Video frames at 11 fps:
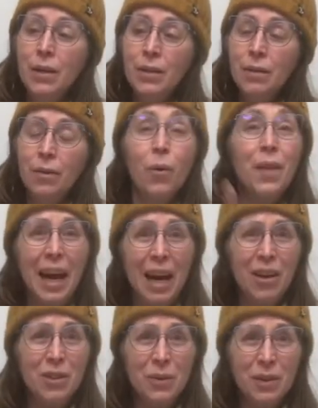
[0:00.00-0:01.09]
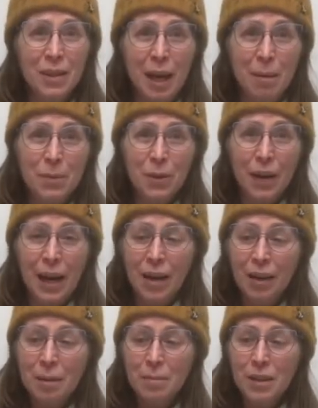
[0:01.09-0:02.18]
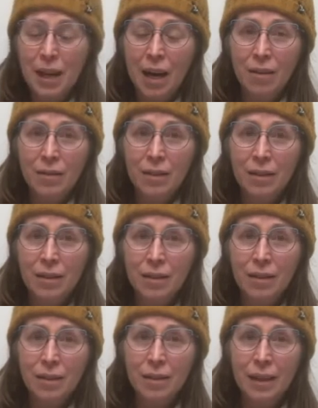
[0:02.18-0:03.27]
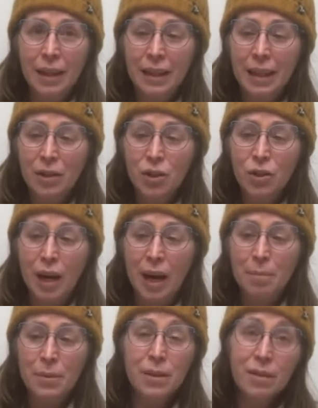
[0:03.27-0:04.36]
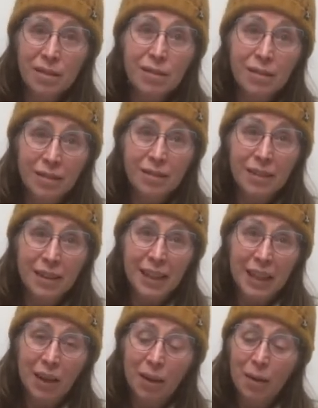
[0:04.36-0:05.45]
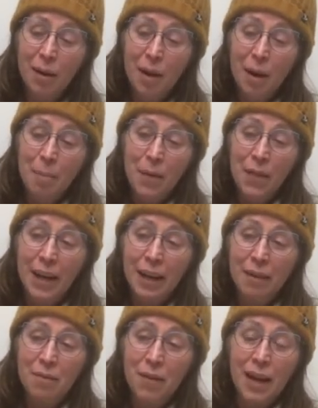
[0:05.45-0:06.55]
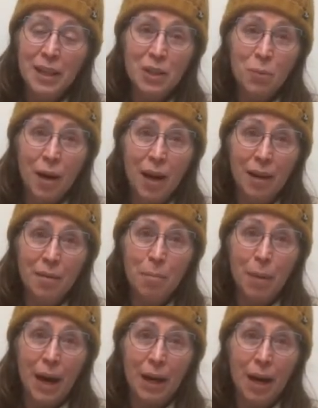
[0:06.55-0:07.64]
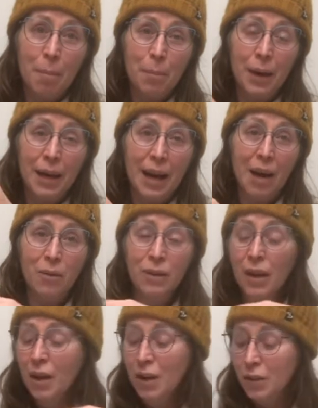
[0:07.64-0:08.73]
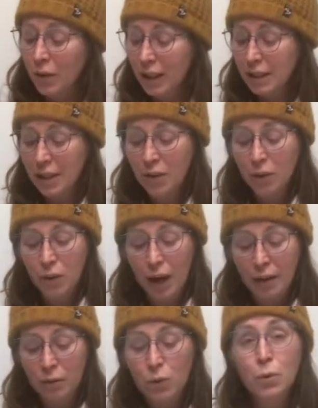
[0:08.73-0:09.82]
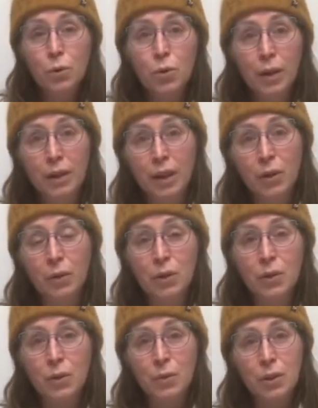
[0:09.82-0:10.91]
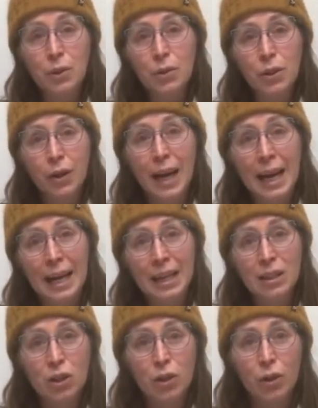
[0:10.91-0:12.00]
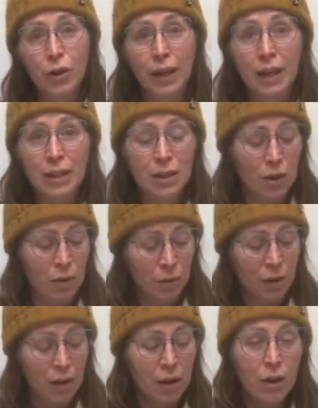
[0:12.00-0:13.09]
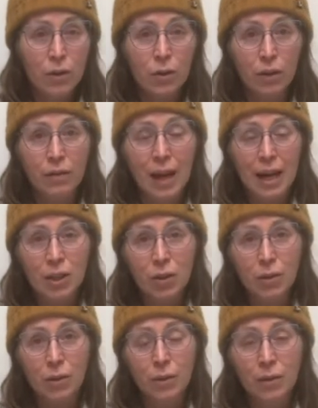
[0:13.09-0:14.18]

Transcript: or the air to escape. So the air comes down, it gets trapped here, but then it can find its way back up and out. So that's another kind of cool trick that you can do, is use your hand to create its own sort of natural